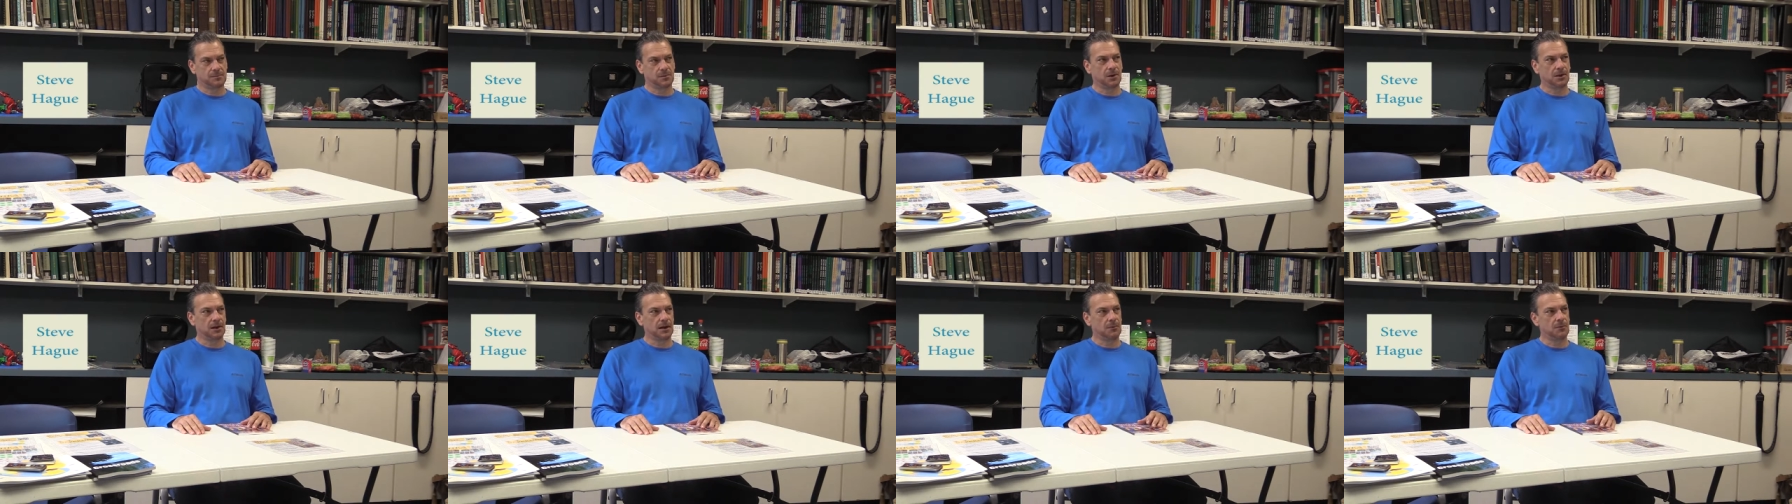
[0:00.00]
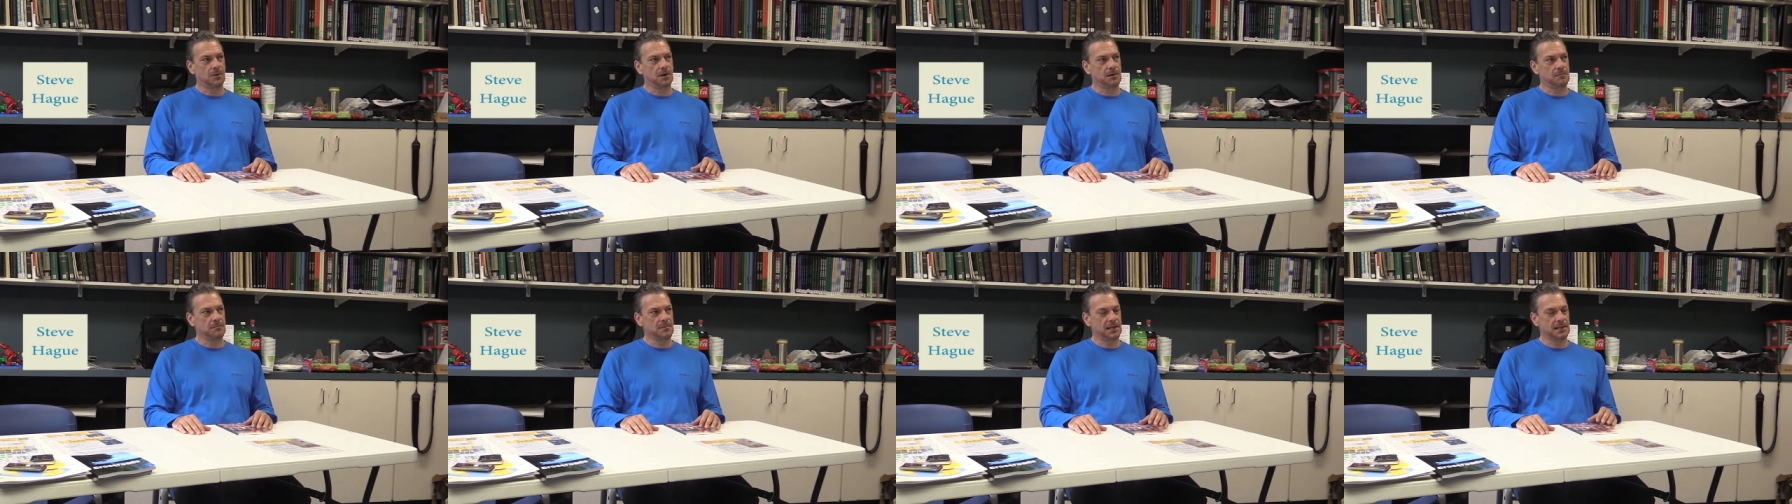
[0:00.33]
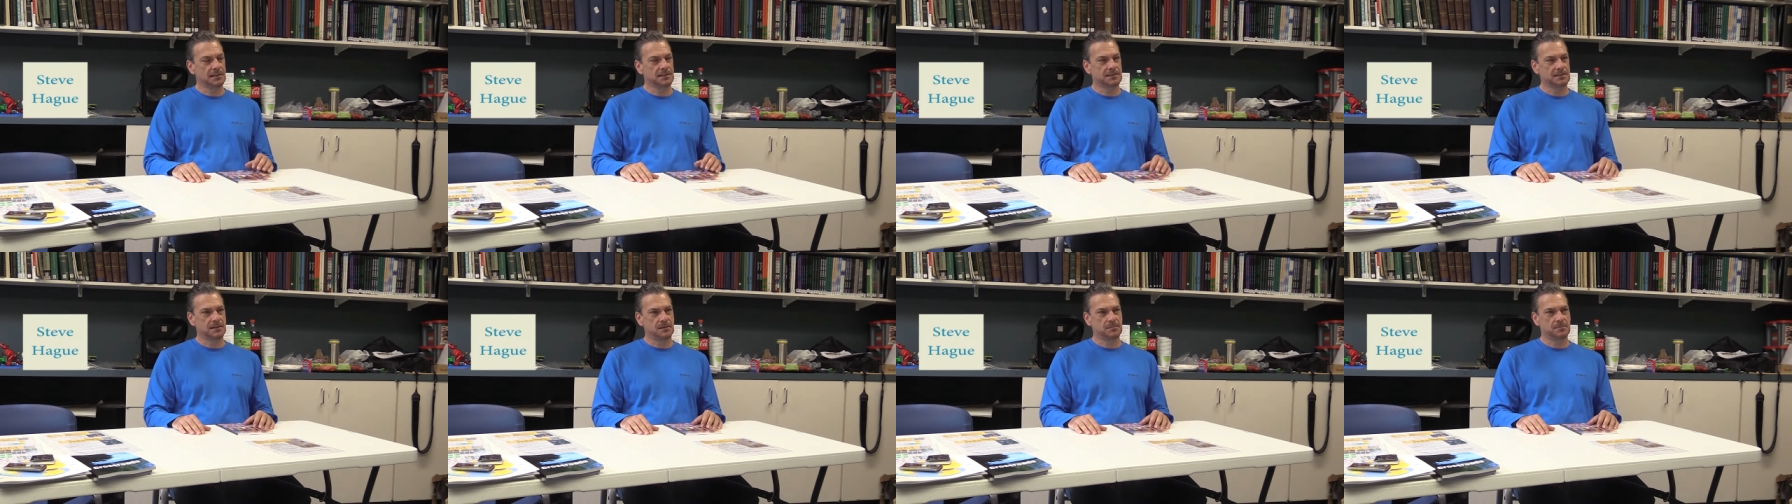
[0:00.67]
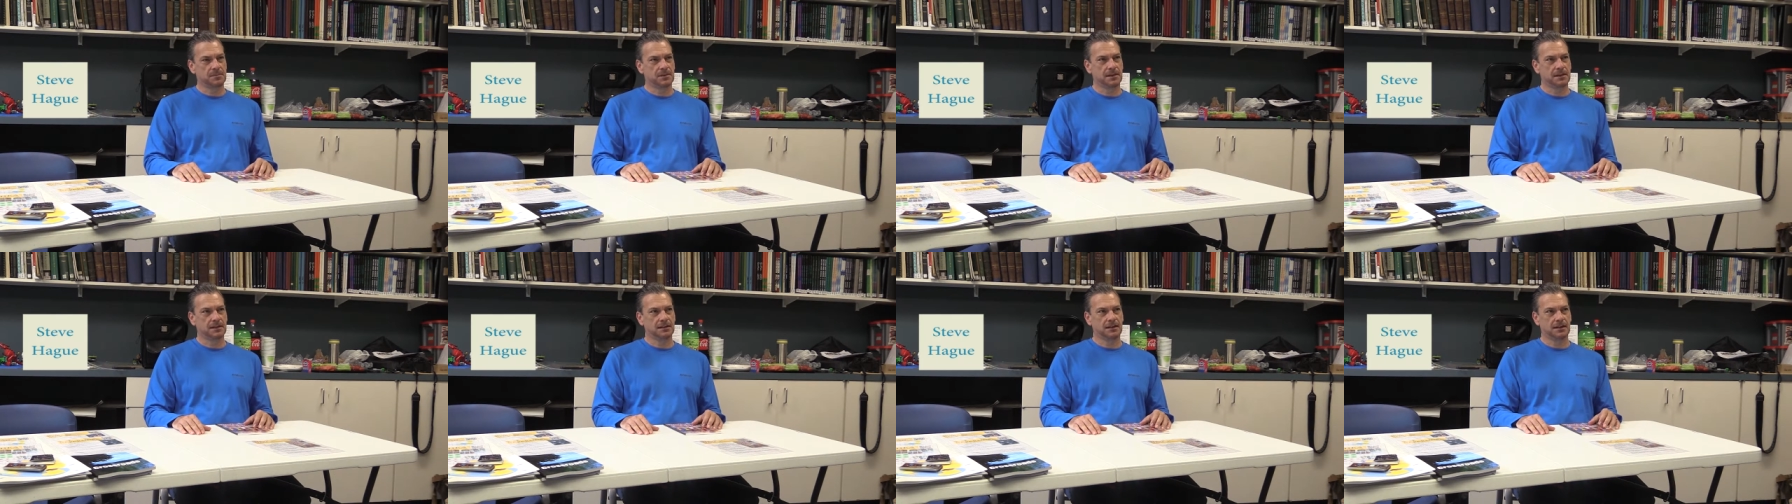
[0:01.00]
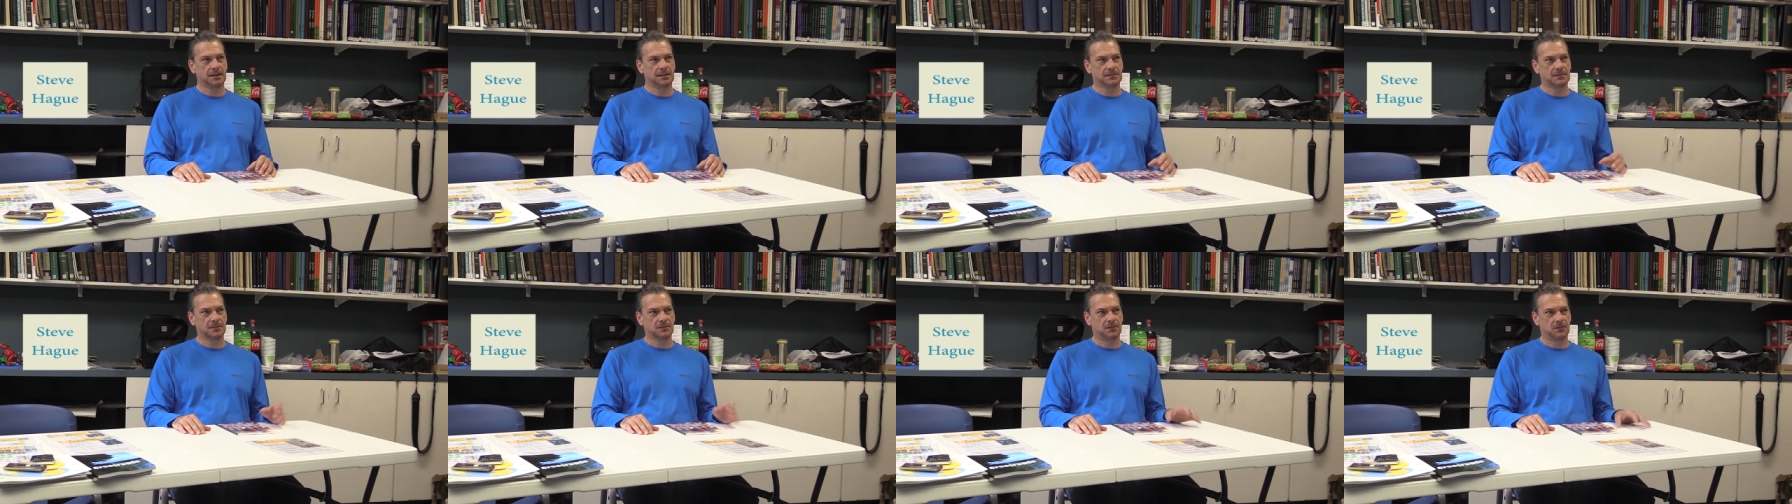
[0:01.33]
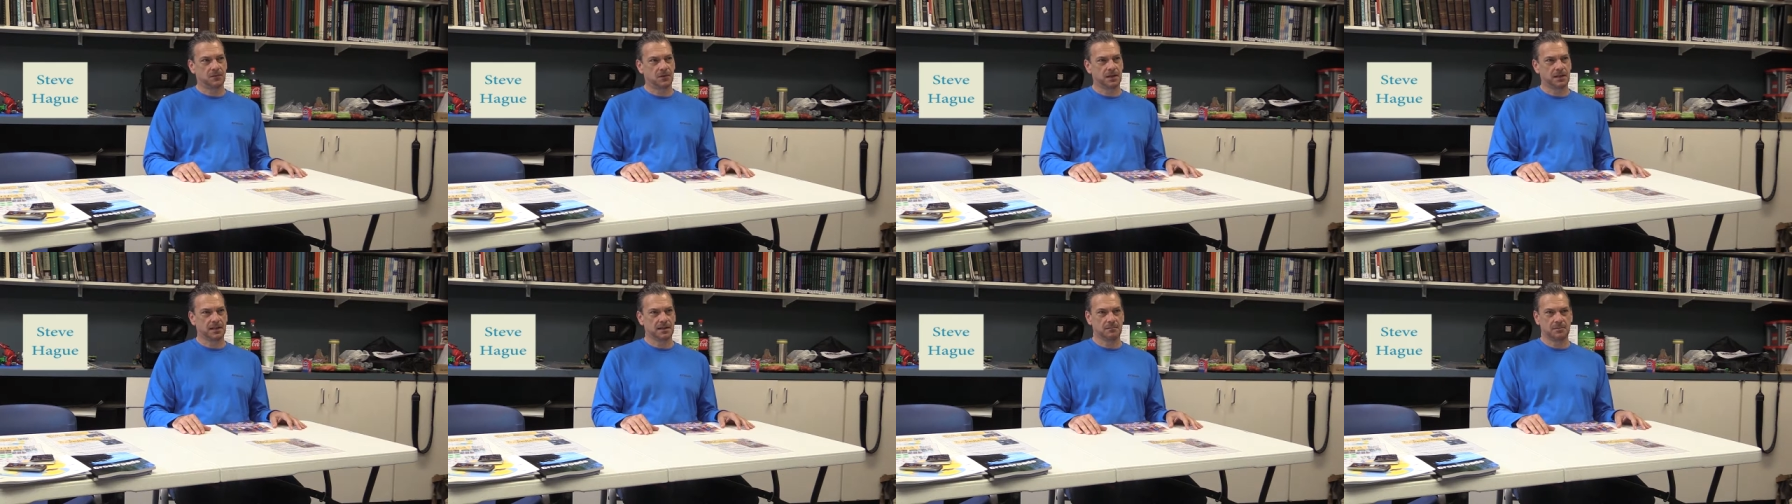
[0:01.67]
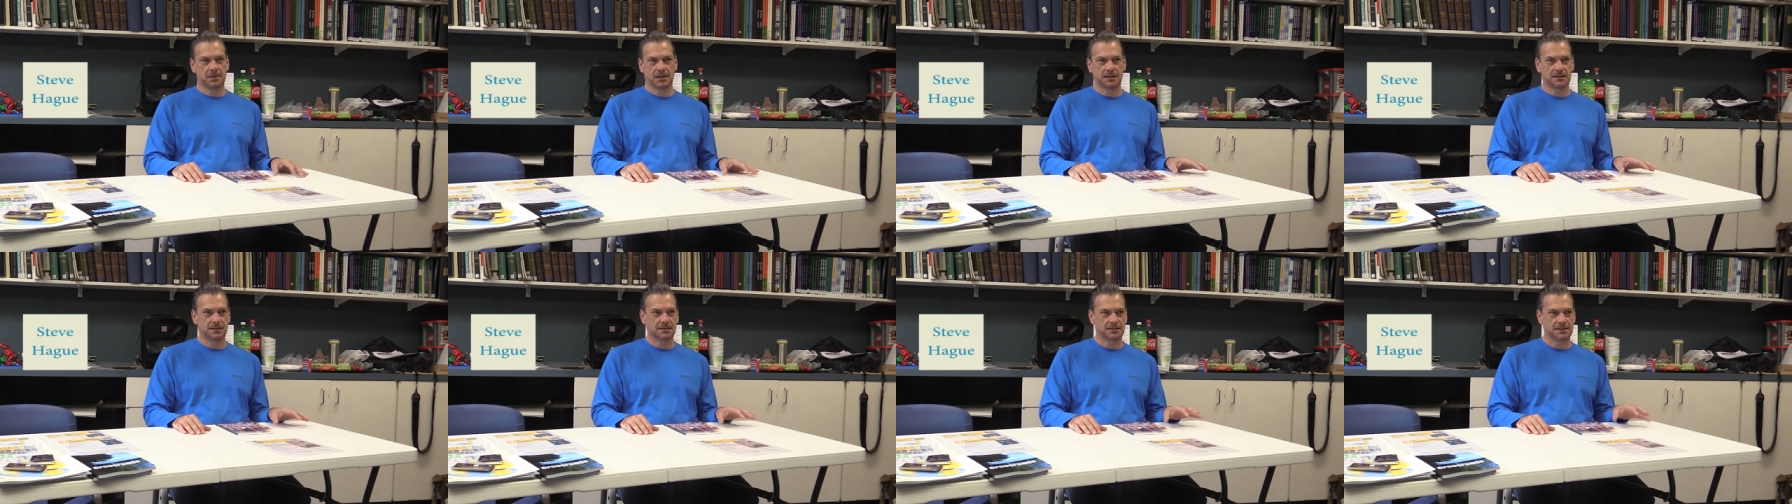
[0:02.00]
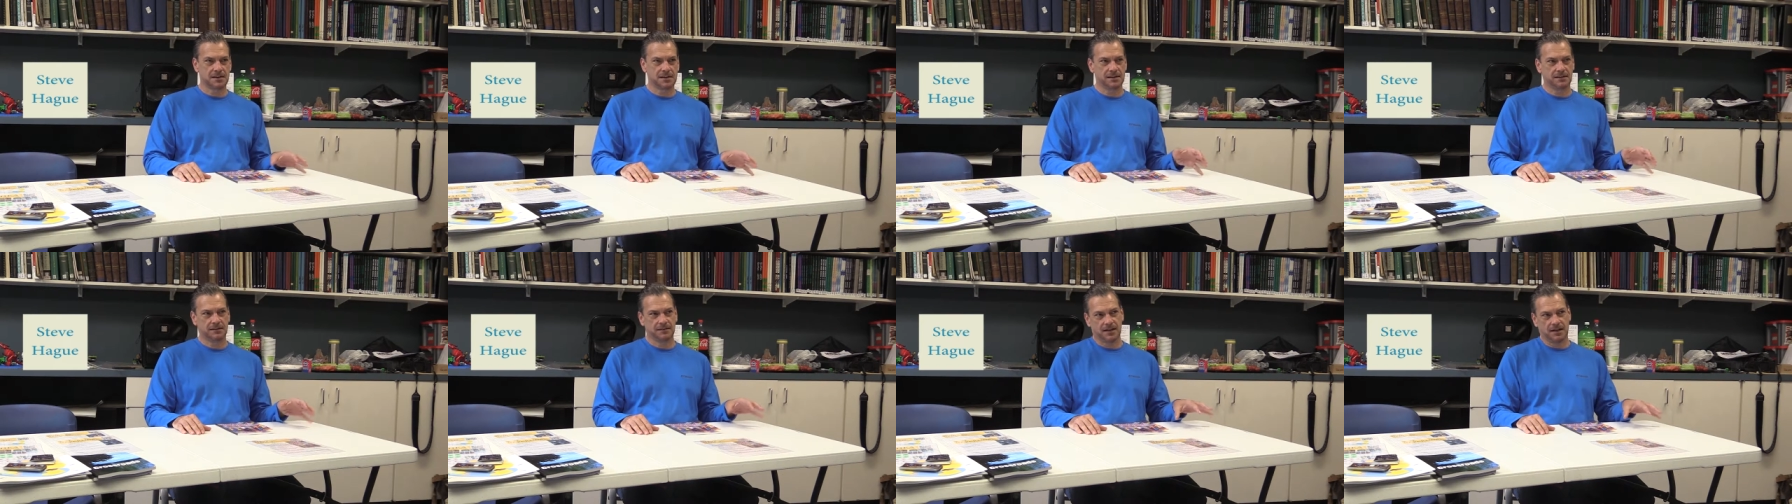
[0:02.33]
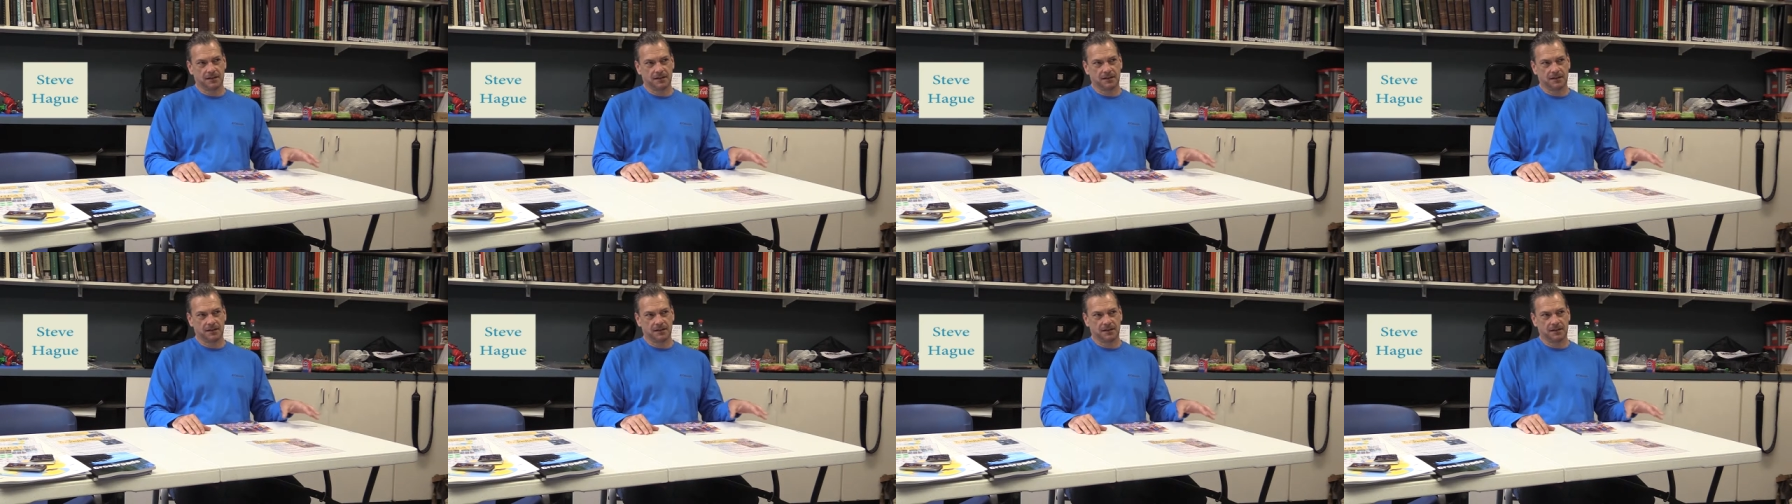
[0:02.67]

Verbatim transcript: well, I want to make something that's funny because I,